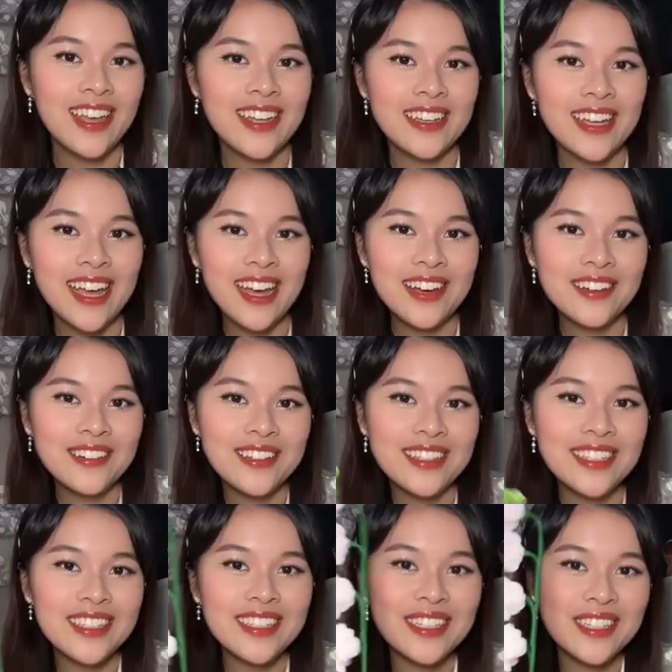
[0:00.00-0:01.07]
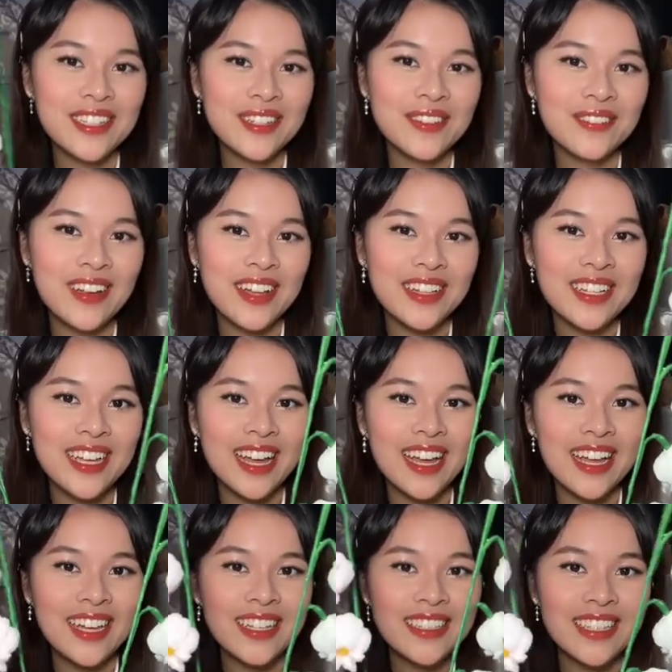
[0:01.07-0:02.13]
And now this lily of the valley
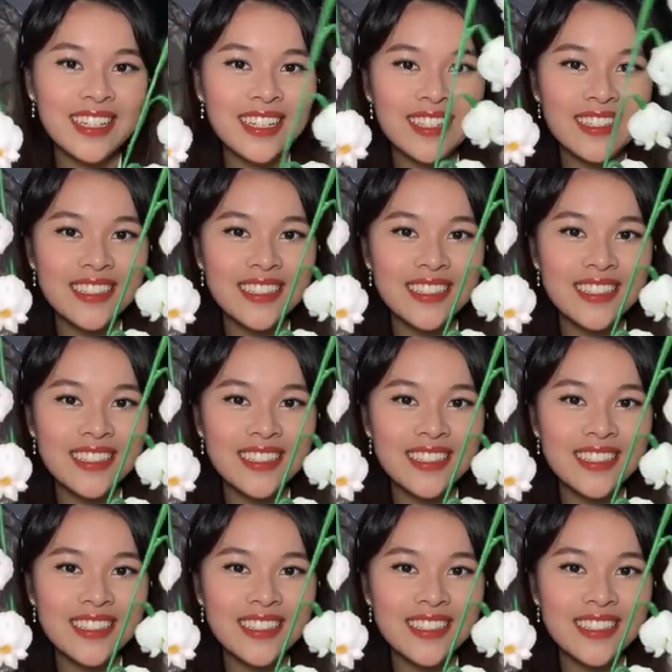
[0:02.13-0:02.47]
has another